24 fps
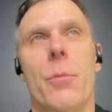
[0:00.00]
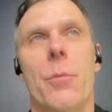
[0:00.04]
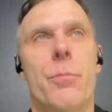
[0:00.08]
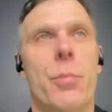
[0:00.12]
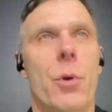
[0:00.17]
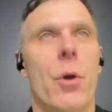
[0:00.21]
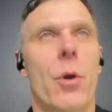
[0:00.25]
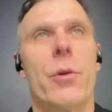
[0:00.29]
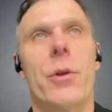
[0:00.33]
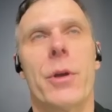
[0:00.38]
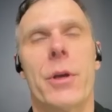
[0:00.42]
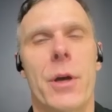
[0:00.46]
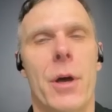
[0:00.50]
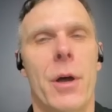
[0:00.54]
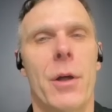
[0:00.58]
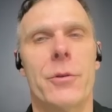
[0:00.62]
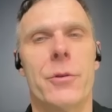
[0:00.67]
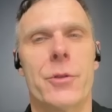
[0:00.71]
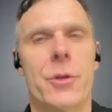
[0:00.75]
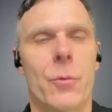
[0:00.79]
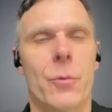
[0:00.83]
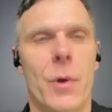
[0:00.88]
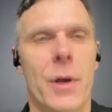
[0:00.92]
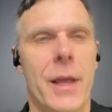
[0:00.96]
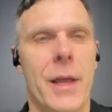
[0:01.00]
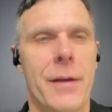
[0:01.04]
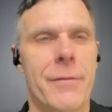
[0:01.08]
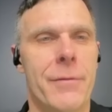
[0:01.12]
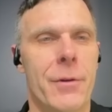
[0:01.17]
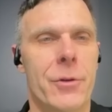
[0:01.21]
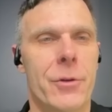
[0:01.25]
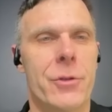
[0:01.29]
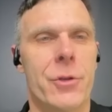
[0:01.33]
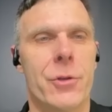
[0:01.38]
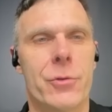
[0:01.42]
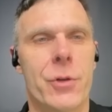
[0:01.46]
protocols or
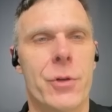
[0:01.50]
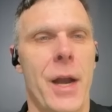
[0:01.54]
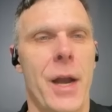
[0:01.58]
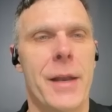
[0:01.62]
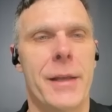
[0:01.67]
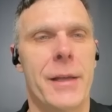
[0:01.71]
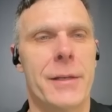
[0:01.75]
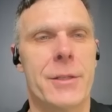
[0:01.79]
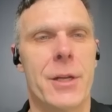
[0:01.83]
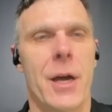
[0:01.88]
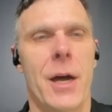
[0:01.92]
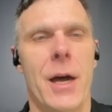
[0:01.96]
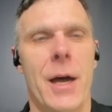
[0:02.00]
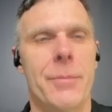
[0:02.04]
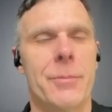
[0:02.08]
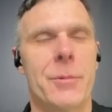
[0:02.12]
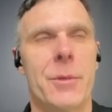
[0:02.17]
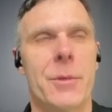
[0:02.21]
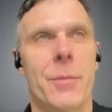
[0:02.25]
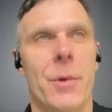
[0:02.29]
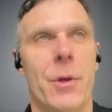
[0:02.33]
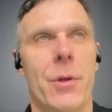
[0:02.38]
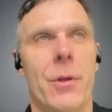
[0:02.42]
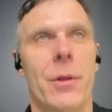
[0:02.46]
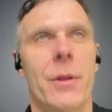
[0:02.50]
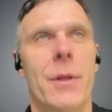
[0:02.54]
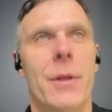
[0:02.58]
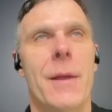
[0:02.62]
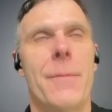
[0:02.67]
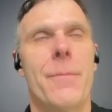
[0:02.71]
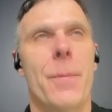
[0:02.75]
whatever to try to get to optimal.